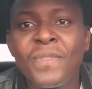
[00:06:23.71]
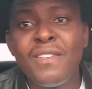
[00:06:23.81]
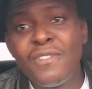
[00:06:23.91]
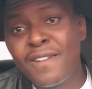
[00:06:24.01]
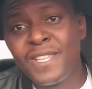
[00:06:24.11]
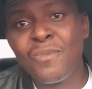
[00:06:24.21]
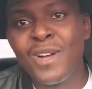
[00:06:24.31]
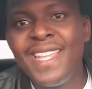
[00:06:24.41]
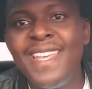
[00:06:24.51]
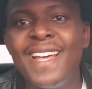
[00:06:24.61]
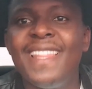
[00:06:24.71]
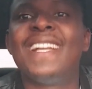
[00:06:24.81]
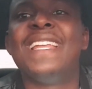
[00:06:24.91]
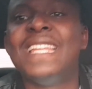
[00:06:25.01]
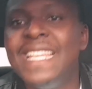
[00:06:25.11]
If you have someone here, they
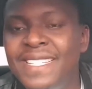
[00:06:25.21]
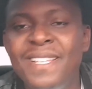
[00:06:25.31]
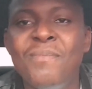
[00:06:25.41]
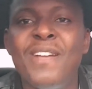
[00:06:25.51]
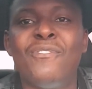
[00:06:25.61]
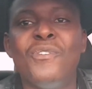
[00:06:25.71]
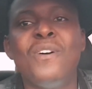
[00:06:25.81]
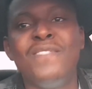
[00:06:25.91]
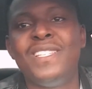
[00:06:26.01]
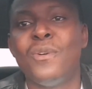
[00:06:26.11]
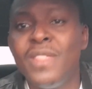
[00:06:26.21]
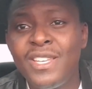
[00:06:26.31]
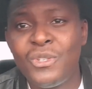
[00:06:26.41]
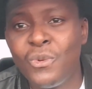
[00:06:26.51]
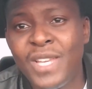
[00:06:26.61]
can easily make for you a visa
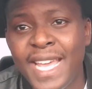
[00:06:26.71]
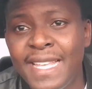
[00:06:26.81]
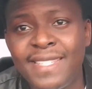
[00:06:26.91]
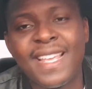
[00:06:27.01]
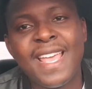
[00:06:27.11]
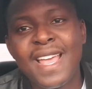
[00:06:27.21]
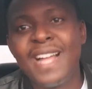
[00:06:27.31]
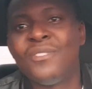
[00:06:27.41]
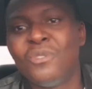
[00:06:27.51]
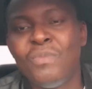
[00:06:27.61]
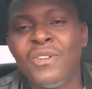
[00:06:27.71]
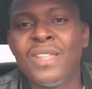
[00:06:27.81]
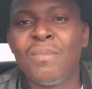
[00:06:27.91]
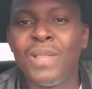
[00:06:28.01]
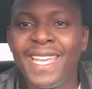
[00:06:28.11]
within 2 days and you'll be on
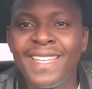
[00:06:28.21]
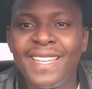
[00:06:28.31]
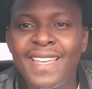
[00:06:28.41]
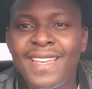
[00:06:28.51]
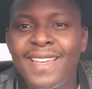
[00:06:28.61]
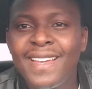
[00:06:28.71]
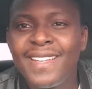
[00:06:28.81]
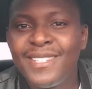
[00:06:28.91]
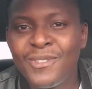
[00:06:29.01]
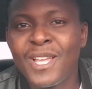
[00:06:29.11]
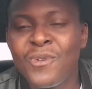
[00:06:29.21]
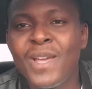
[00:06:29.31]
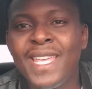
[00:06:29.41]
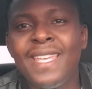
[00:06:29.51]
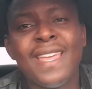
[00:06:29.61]
the plane to the
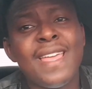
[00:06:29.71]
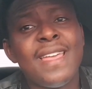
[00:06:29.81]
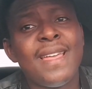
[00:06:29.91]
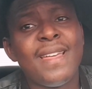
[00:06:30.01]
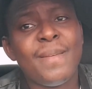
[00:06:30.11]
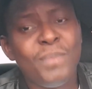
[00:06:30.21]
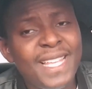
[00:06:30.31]
UAE.